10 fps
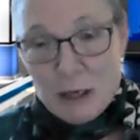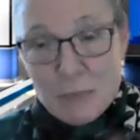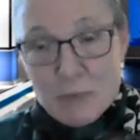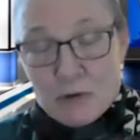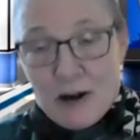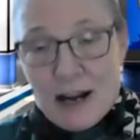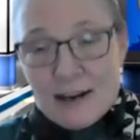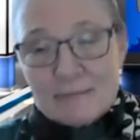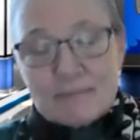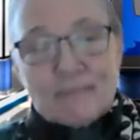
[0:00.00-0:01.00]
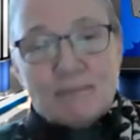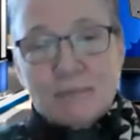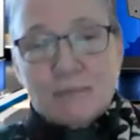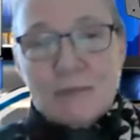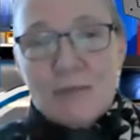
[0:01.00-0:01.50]
people, right?
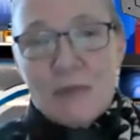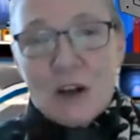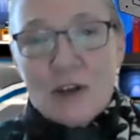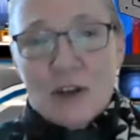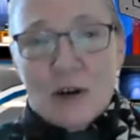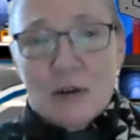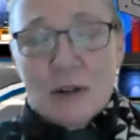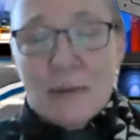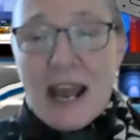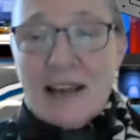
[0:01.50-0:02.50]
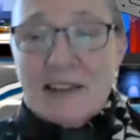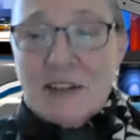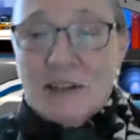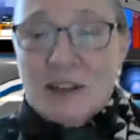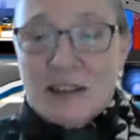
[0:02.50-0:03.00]
So let me ask
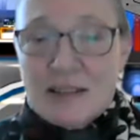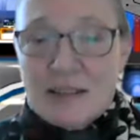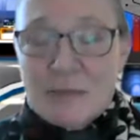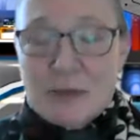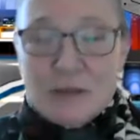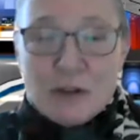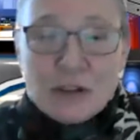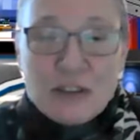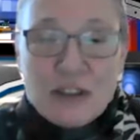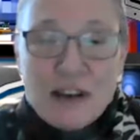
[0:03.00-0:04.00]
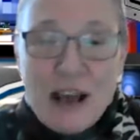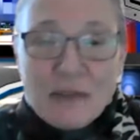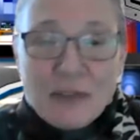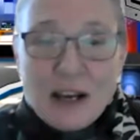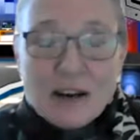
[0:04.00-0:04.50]
you this. If you're sitting
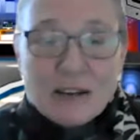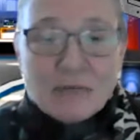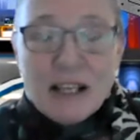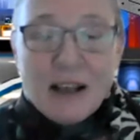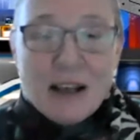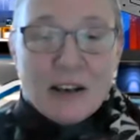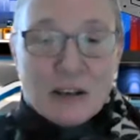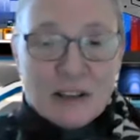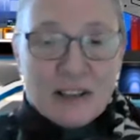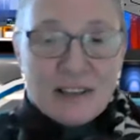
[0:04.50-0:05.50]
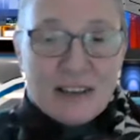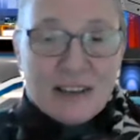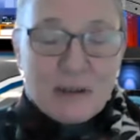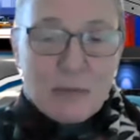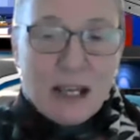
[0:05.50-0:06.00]
out there and you're listening
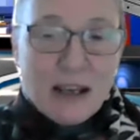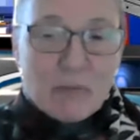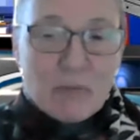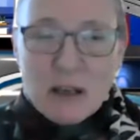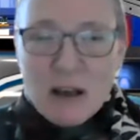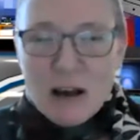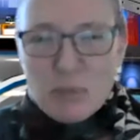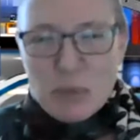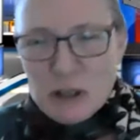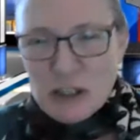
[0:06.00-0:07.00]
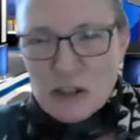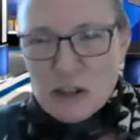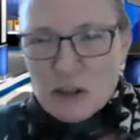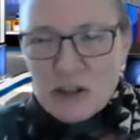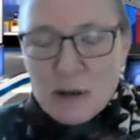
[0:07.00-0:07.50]
to me, pretty
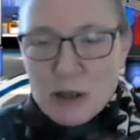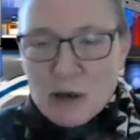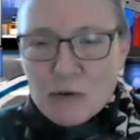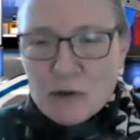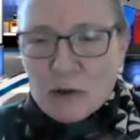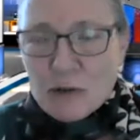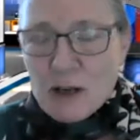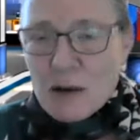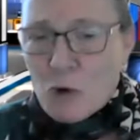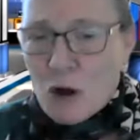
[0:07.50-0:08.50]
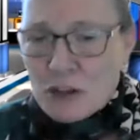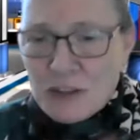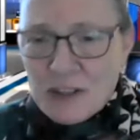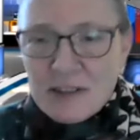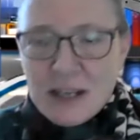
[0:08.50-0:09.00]
sure some of you have heard the name Walt
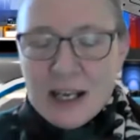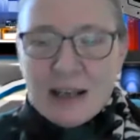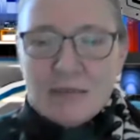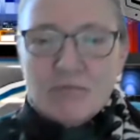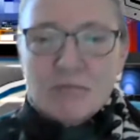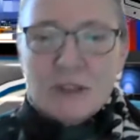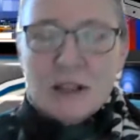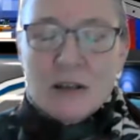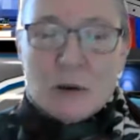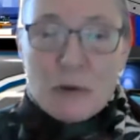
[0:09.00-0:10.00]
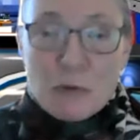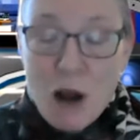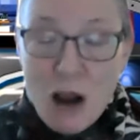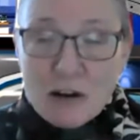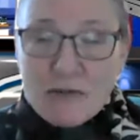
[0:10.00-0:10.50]
Disney or the
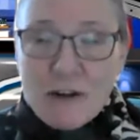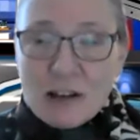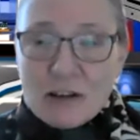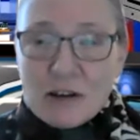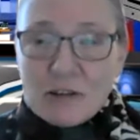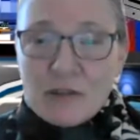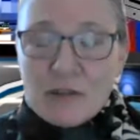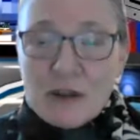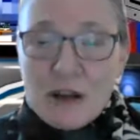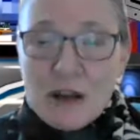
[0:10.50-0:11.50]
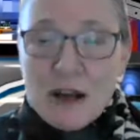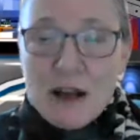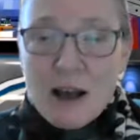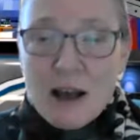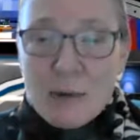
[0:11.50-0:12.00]
Rockefellers,
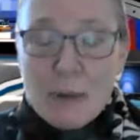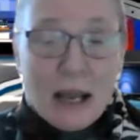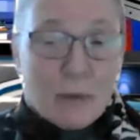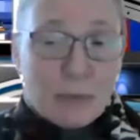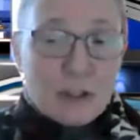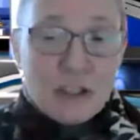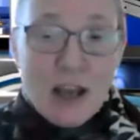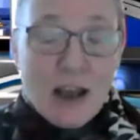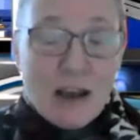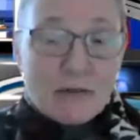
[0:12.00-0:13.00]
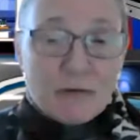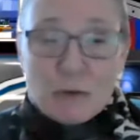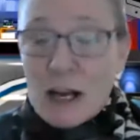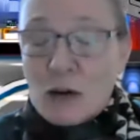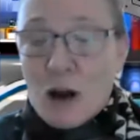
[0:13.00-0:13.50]
Pampered Chef,
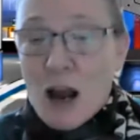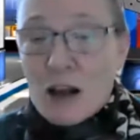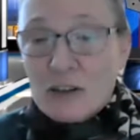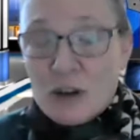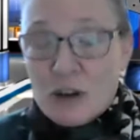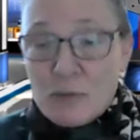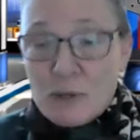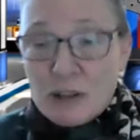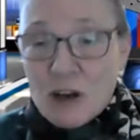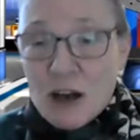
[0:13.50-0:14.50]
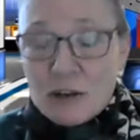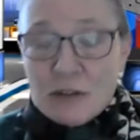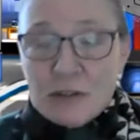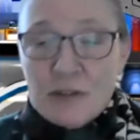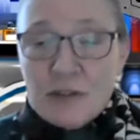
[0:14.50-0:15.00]
Ray Kroc started
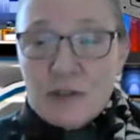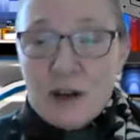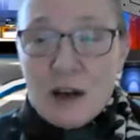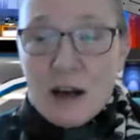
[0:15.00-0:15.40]
McDonald's,